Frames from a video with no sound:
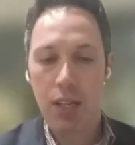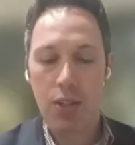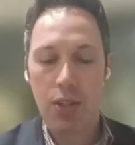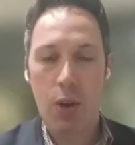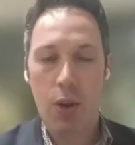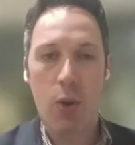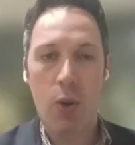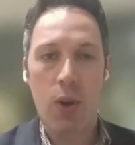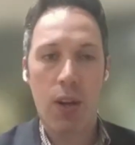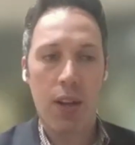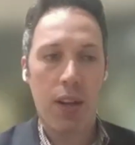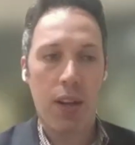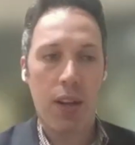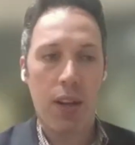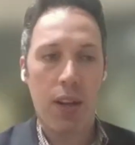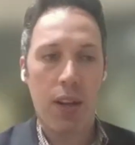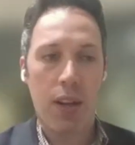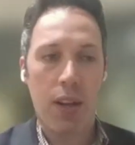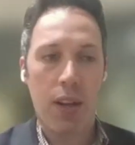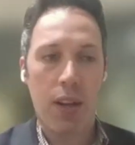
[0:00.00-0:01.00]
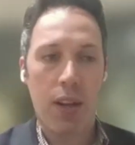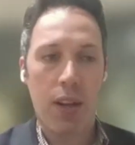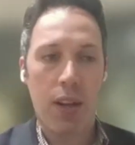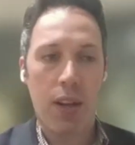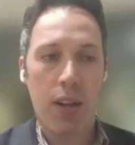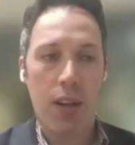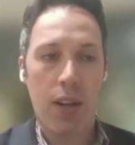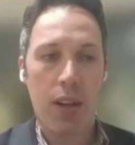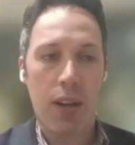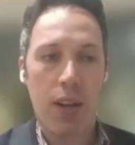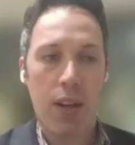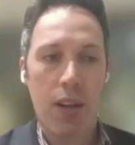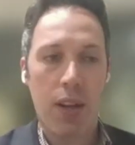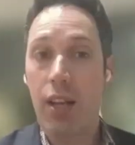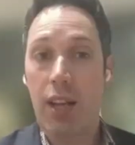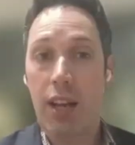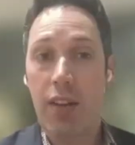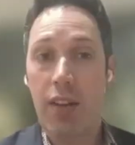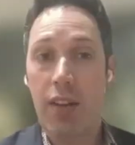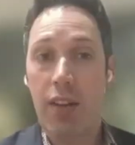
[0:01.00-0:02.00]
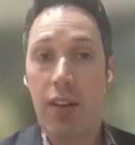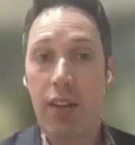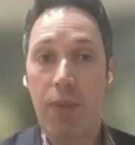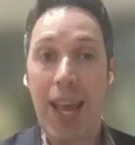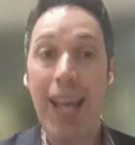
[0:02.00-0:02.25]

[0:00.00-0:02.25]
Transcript: So we know that a lot of